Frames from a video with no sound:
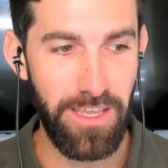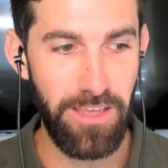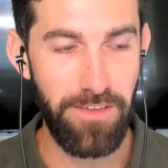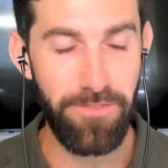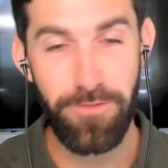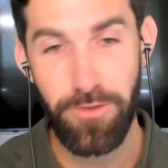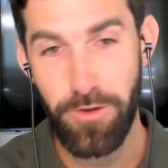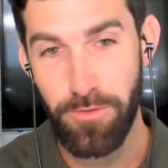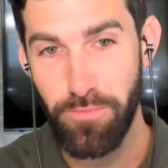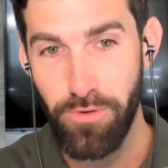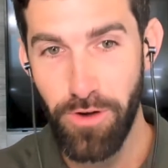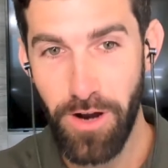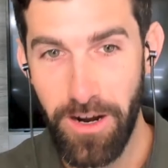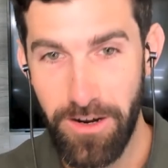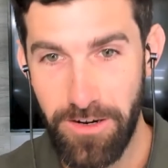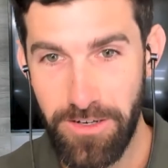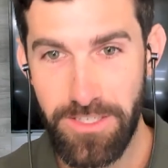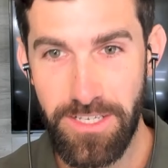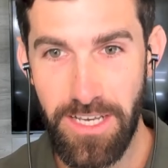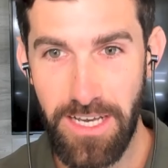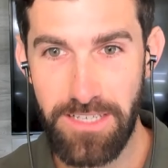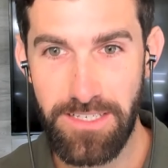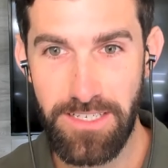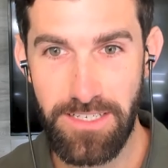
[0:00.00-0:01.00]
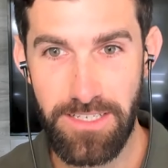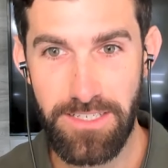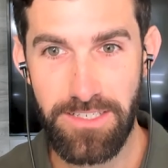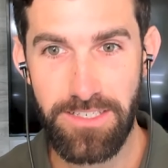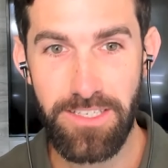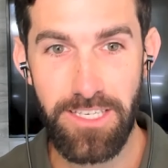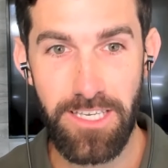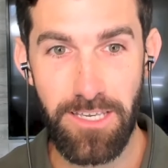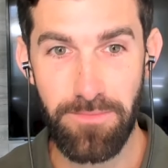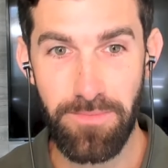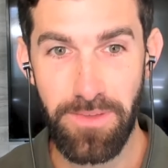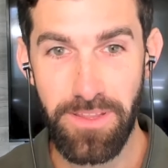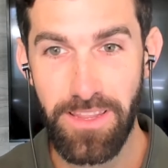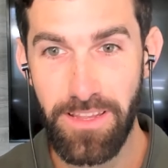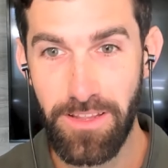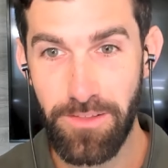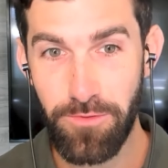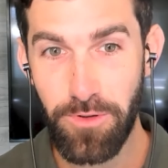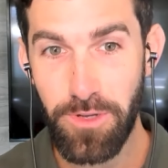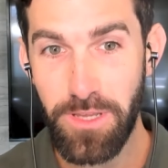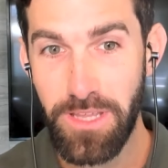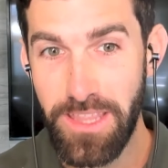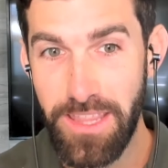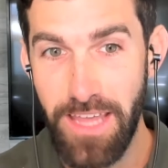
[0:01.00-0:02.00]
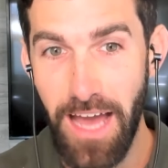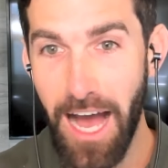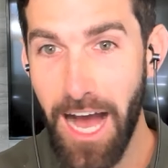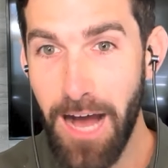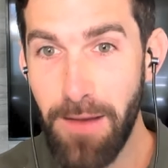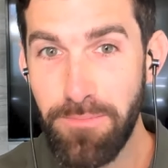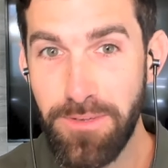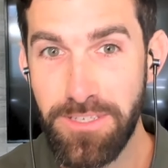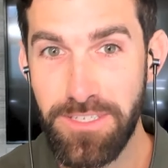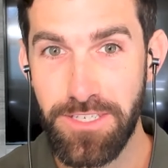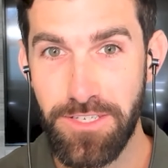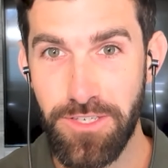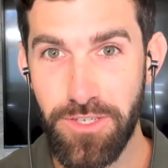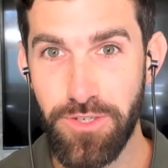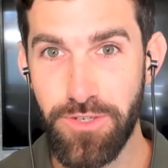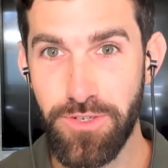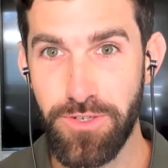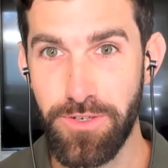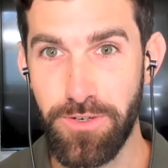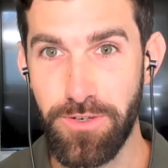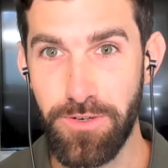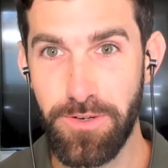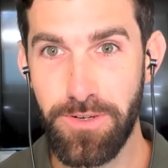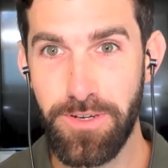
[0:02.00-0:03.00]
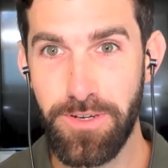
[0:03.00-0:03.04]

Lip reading: if you're prioritizing sleep. And really the opposite's true.